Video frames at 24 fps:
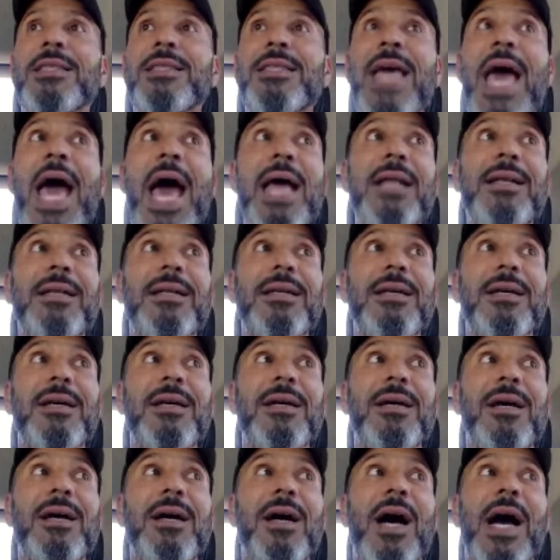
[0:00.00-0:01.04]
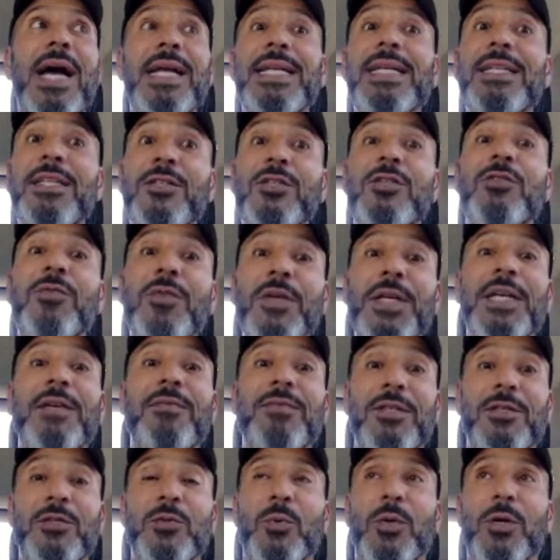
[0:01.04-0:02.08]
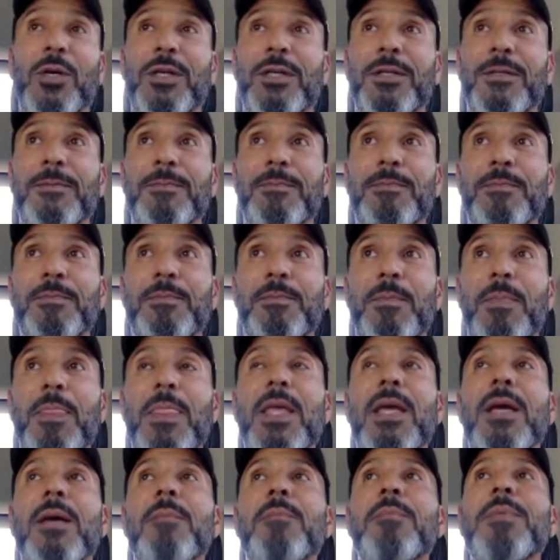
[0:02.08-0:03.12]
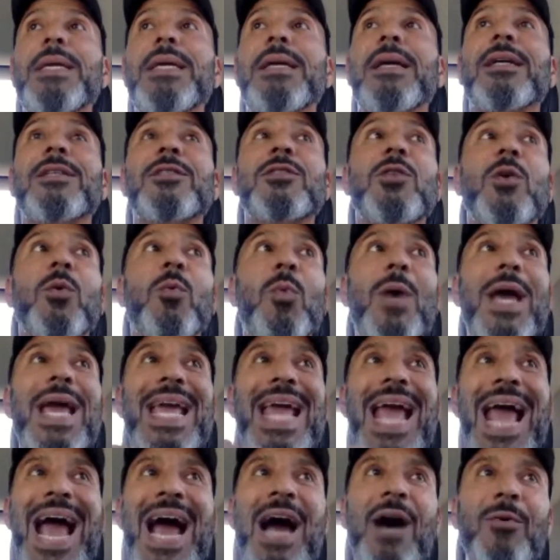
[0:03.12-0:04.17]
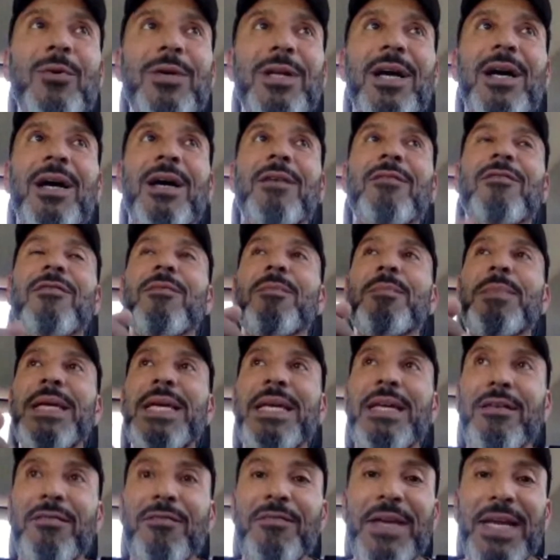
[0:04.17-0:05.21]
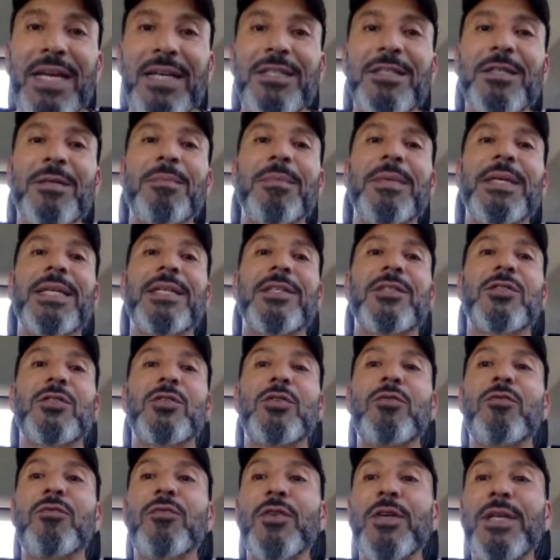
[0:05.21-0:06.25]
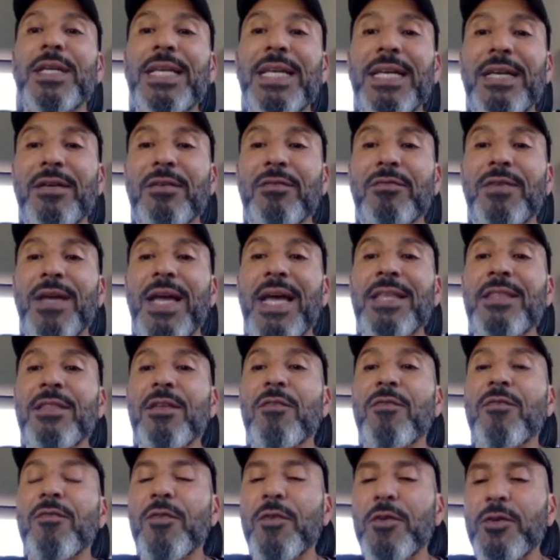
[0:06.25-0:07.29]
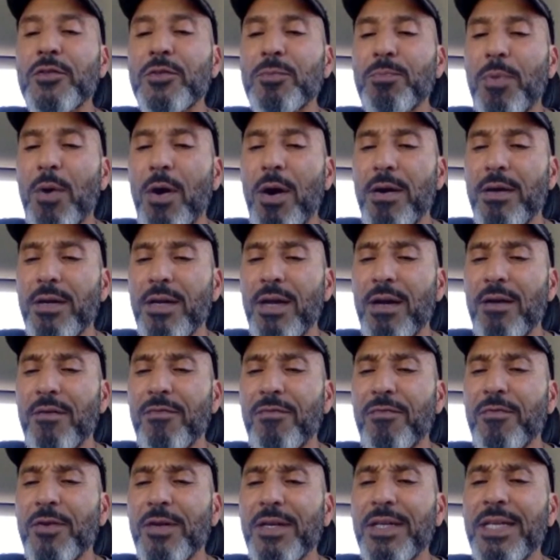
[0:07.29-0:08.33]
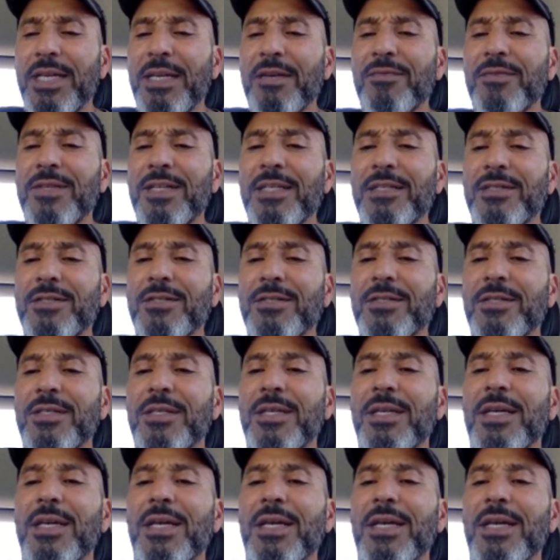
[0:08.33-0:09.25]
that I need to do forgiveness work. Because the way out of being a victim is to forgive. And the first part of forgiveness,